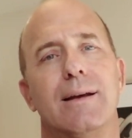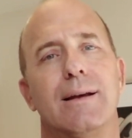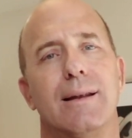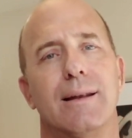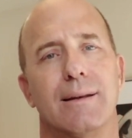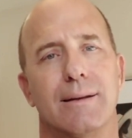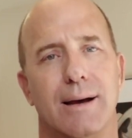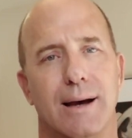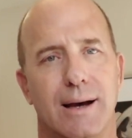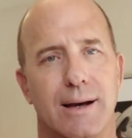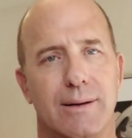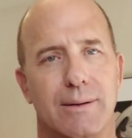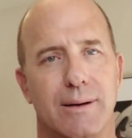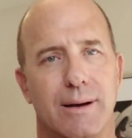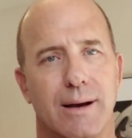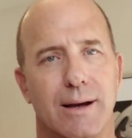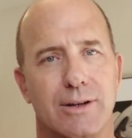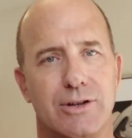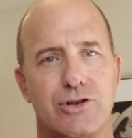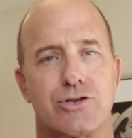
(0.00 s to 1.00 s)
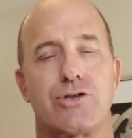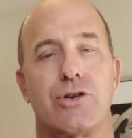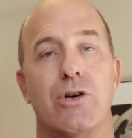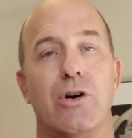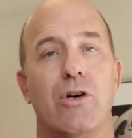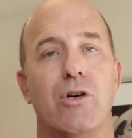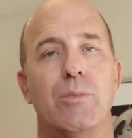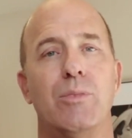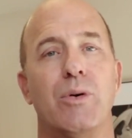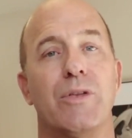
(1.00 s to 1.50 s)

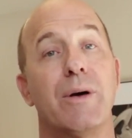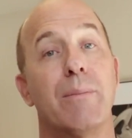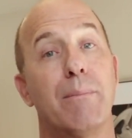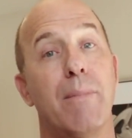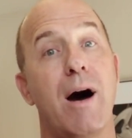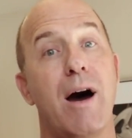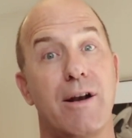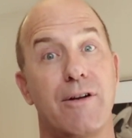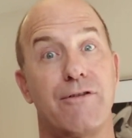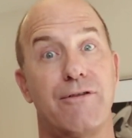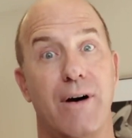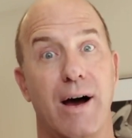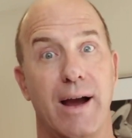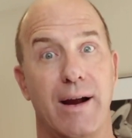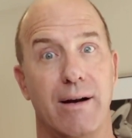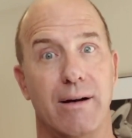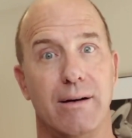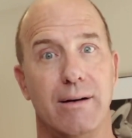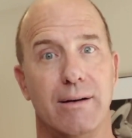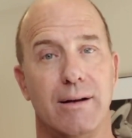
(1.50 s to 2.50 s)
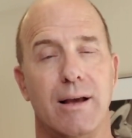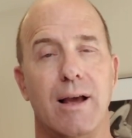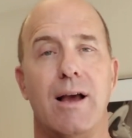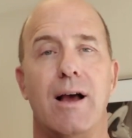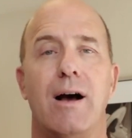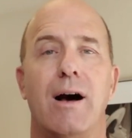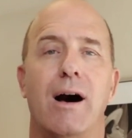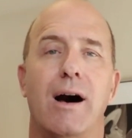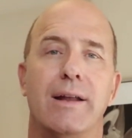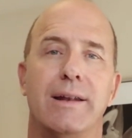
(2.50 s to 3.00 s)
strobe with a modifier
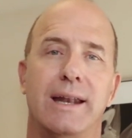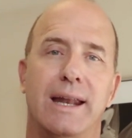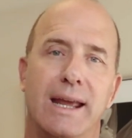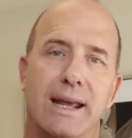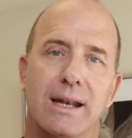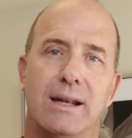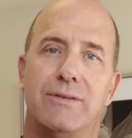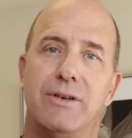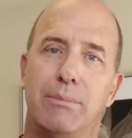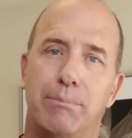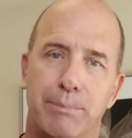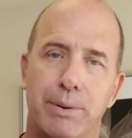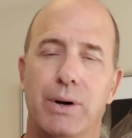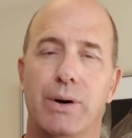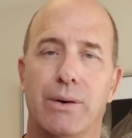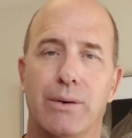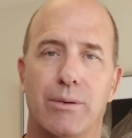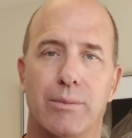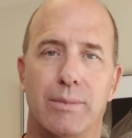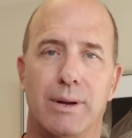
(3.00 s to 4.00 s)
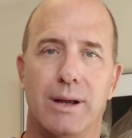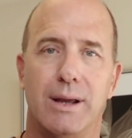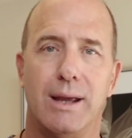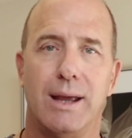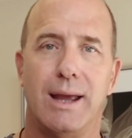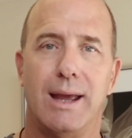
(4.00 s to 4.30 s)
on the end of a boom,